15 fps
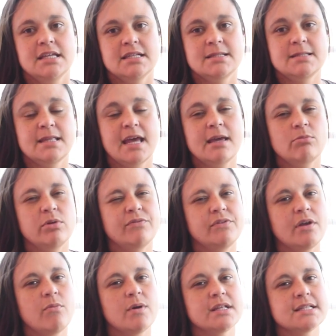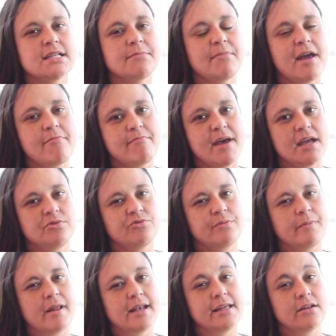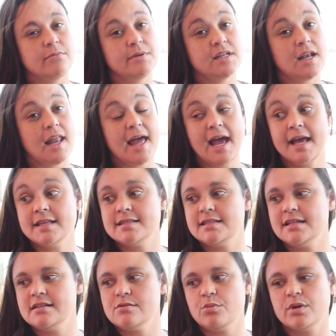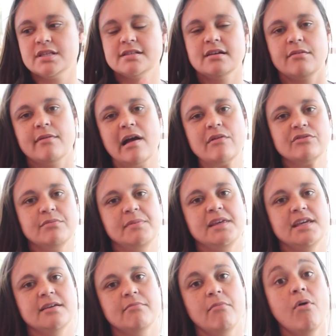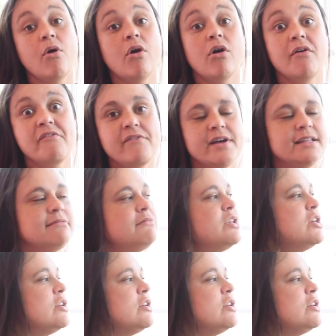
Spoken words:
stay with the ones in my bedroom a little bit less. These ones around me more often.